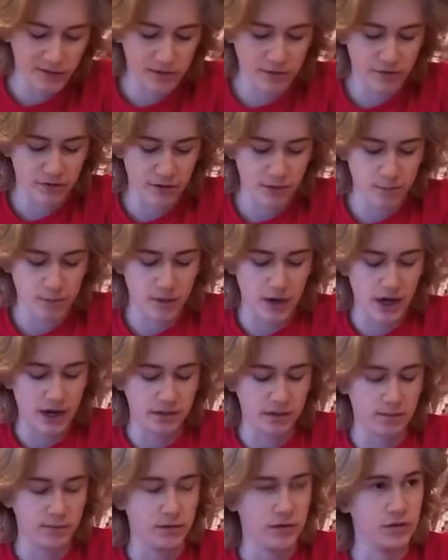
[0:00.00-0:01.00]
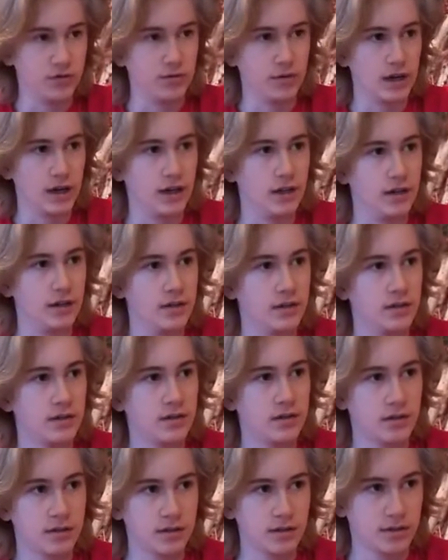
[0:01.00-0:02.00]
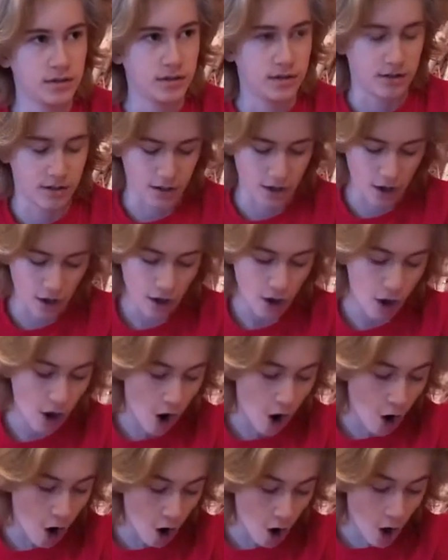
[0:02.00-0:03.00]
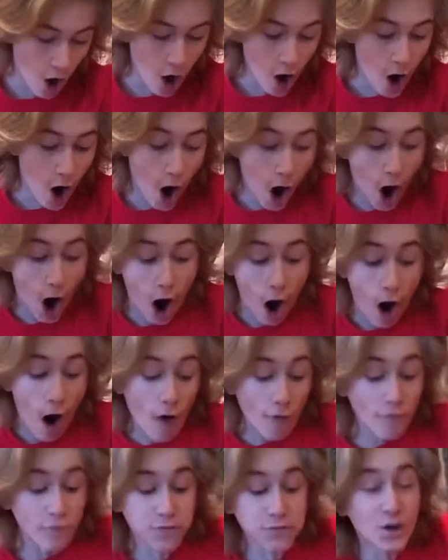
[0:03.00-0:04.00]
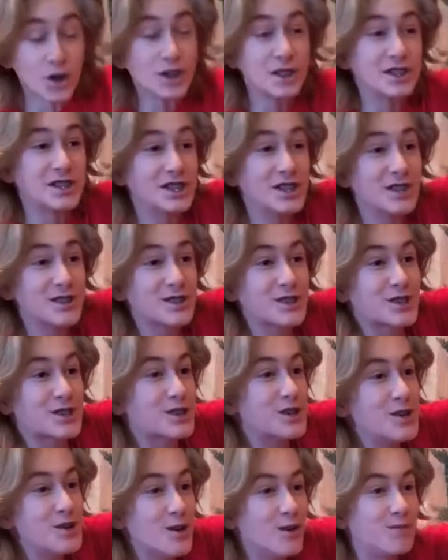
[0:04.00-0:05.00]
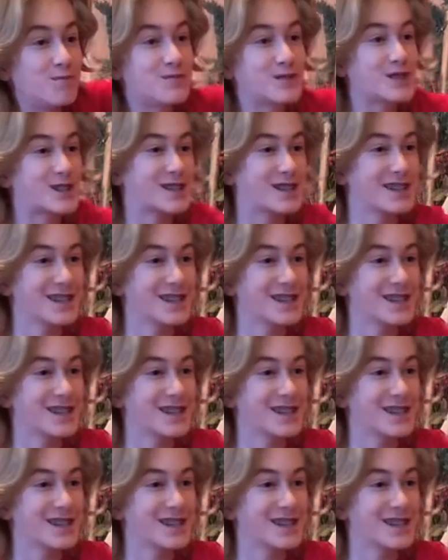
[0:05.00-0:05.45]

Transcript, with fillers: from bottom, blue line. It's open right there. Frontier soups!